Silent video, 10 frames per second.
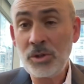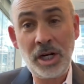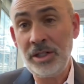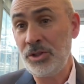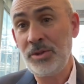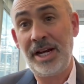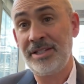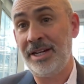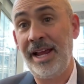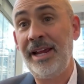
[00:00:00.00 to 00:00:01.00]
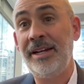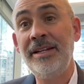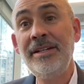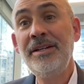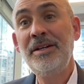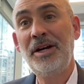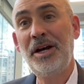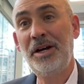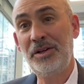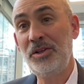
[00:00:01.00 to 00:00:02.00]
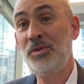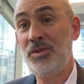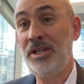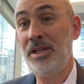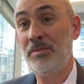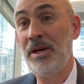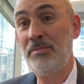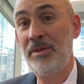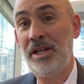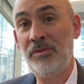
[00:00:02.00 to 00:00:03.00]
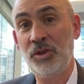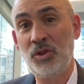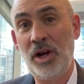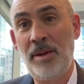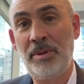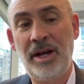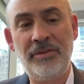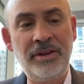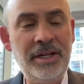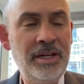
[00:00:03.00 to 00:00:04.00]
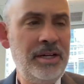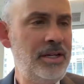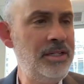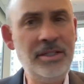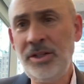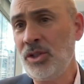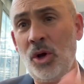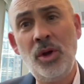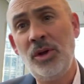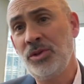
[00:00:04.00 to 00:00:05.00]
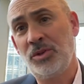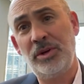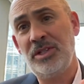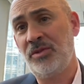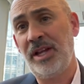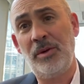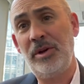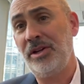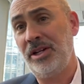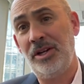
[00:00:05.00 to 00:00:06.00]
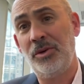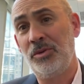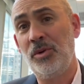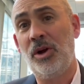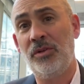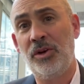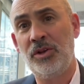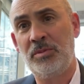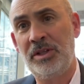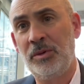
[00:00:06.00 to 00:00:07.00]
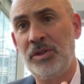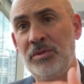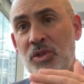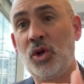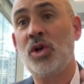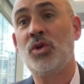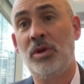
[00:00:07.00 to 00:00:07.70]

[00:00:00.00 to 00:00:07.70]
it 2008, you'd see a meaningful drop off. And there's a whole host of reasons for that. We don't need to go through all those, but there were some structural